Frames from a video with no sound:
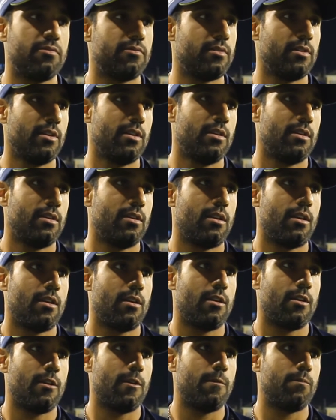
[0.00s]

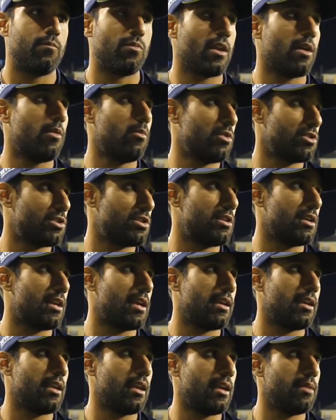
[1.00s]
I watched the
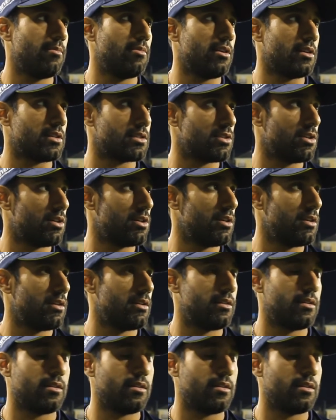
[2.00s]
Kent game last night,